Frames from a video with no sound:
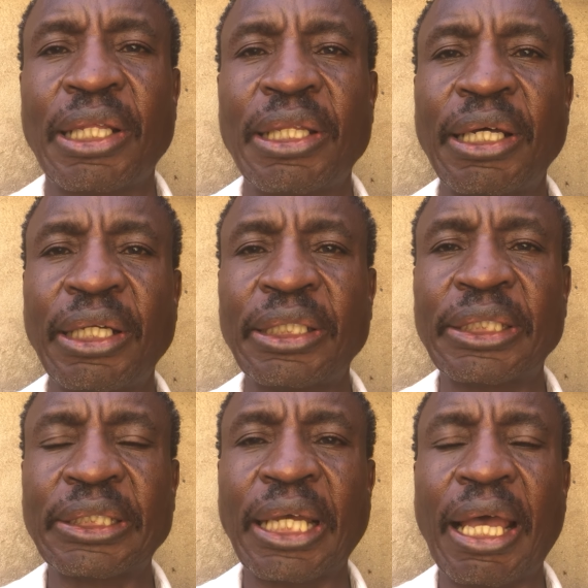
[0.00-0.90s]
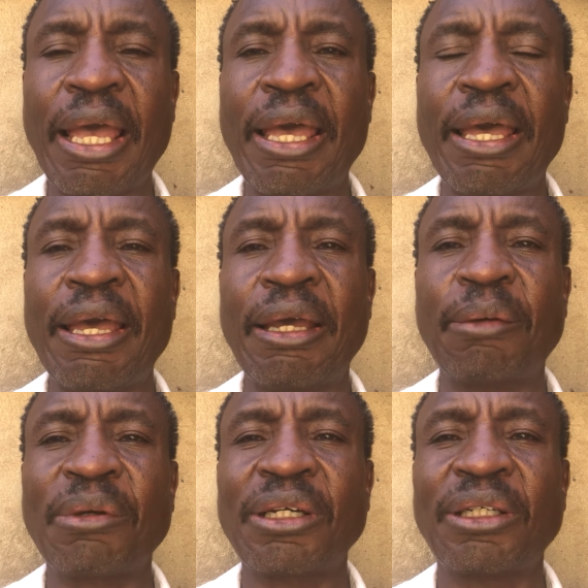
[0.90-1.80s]
there is a,
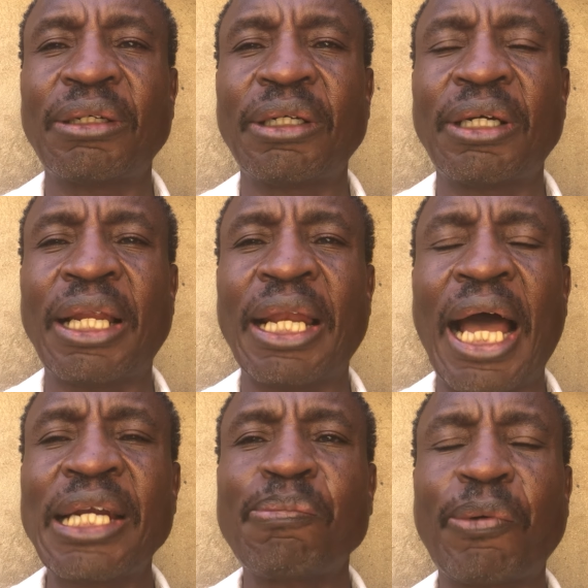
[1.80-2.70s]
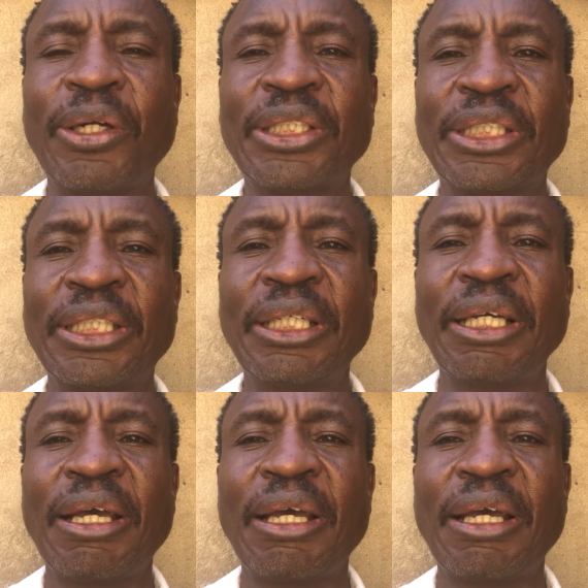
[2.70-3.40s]
a land policy